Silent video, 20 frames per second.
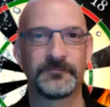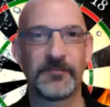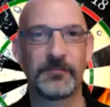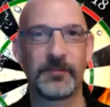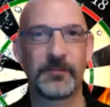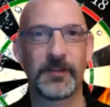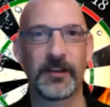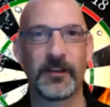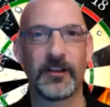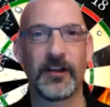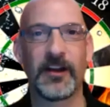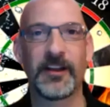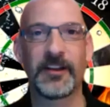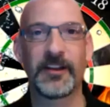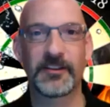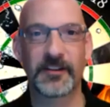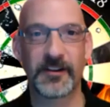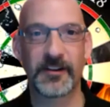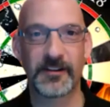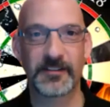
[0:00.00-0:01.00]
played a lot
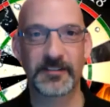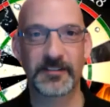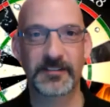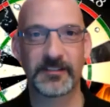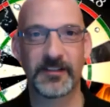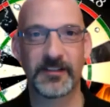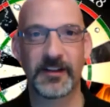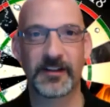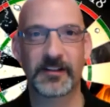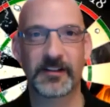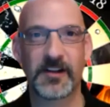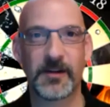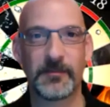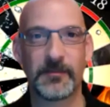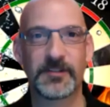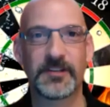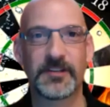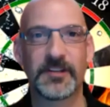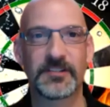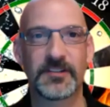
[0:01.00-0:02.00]
of darts, a lot of
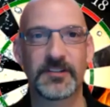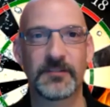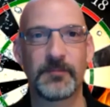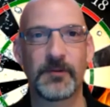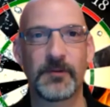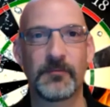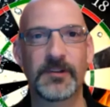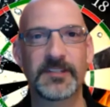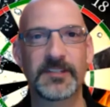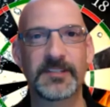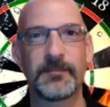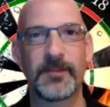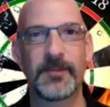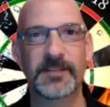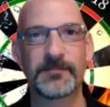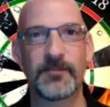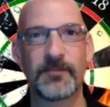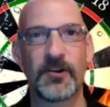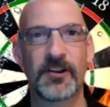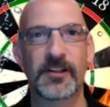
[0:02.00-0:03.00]
competition, but what's the
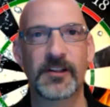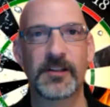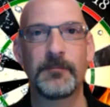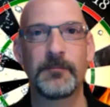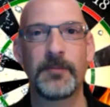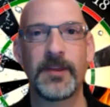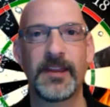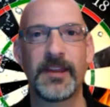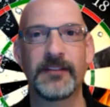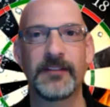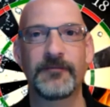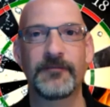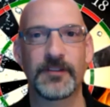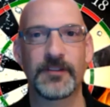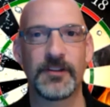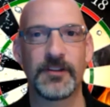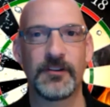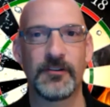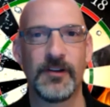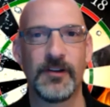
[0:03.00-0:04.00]
best part of competing for
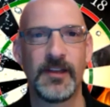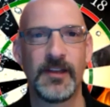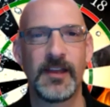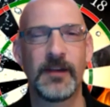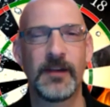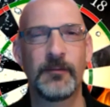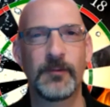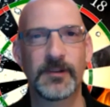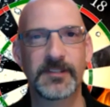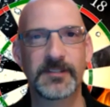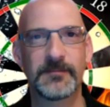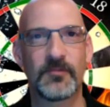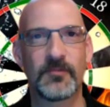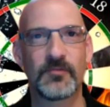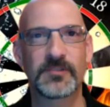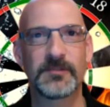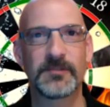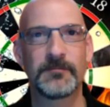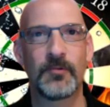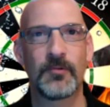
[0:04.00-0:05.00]
you? And what's the
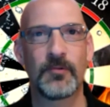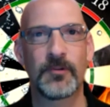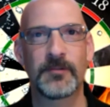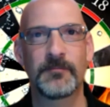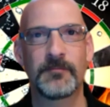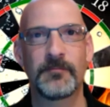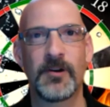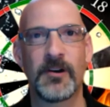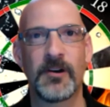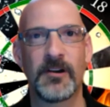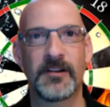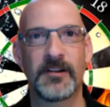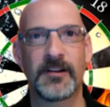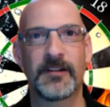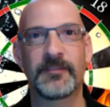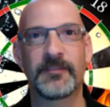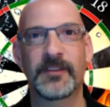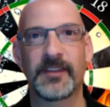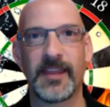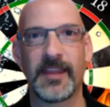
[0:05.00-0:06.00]
most important part
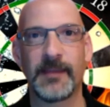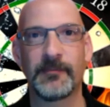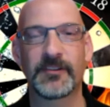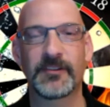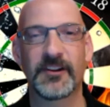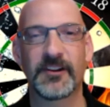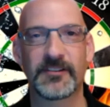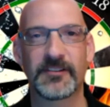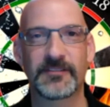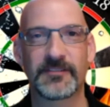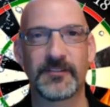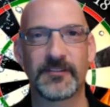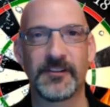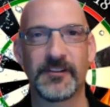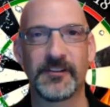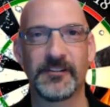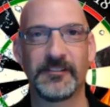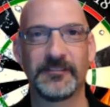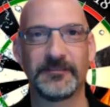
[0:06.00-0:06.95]
of the game of darts for you?